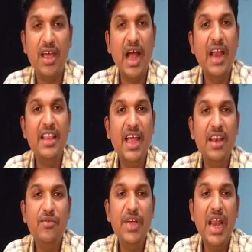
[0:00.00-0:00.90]
And
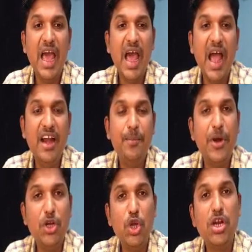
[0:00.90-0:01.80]
then we'll add a
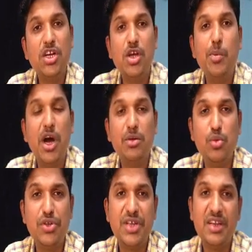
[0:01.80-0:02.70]
particular term on
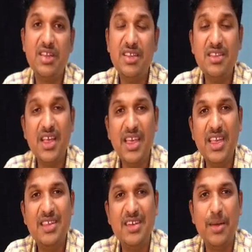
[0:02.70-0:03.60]
both sides. This is the
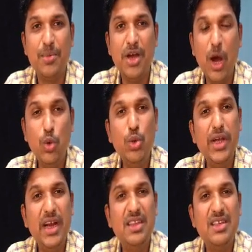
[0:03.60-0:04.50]
key step. How to
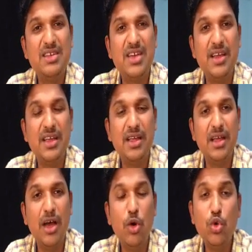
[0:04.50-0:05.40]
get
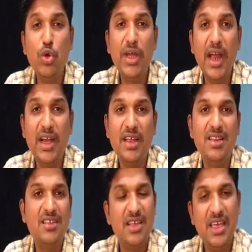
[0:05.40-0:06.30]

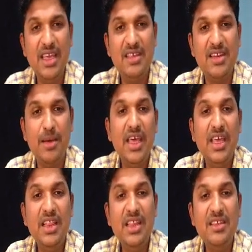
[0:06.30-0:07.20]
this key step?
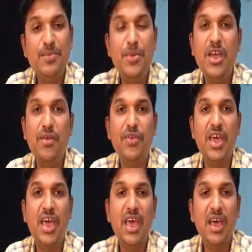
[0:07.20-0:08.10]
In this p of
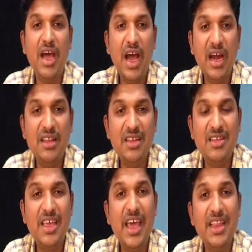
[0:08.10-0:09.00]
k, at this
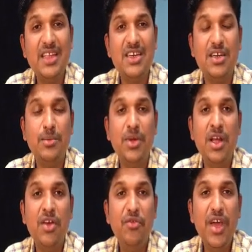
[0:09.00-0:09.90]
kth term,
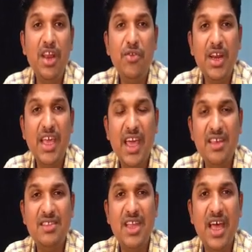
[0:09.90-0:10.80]
wherever k
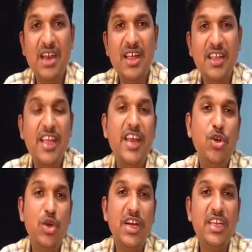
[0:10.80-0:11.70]
is there
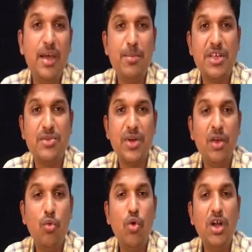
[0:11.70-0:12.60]
you write k plus
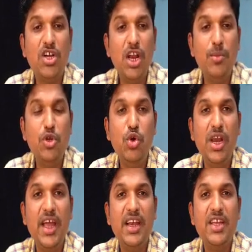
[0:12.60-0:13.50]
1. What term you will
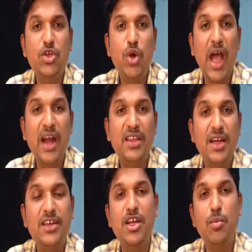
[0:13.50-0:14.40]
get, you add
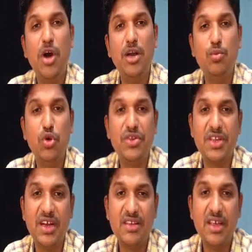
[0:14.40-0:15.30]
that term on both
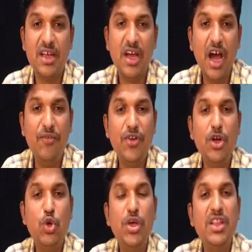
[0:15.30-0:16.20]
sides. After
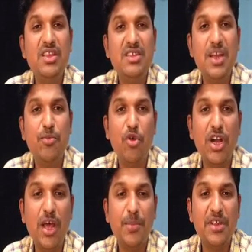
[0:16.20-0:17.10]
doing this step,
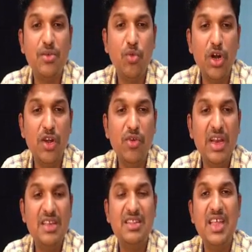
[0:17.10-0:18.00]
what happens? Whatever
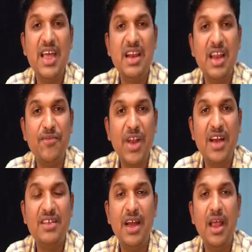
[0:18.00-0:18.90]
is there left
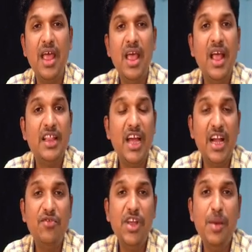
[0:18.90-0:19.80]
hand side,
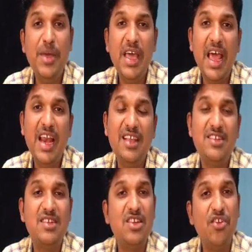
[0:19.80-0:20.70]
that will be
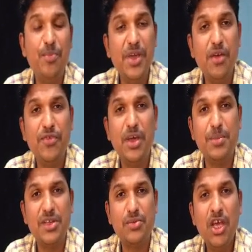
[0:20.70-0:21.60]
LHS of p of k
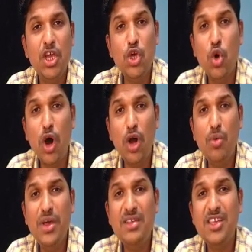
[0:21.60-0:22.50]
plus 1. You
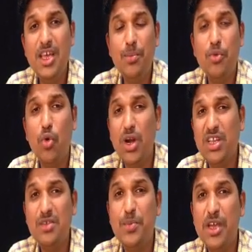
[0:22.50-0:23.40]
always keep what
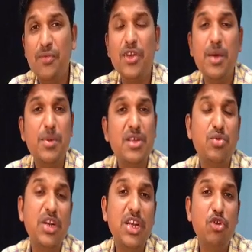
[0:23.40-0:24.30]
is p of k plus
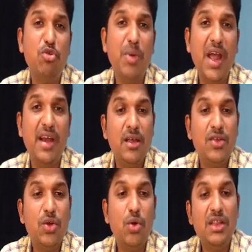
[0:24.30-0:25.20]
1 in your mind.
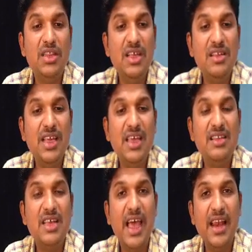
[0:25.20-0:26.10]
So, this
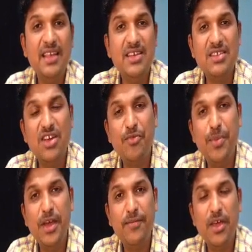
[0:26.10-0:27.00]
is LHS of
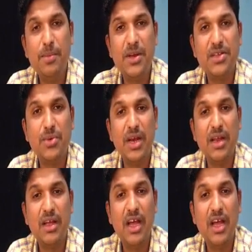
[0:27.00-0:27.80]
p of k plus 1.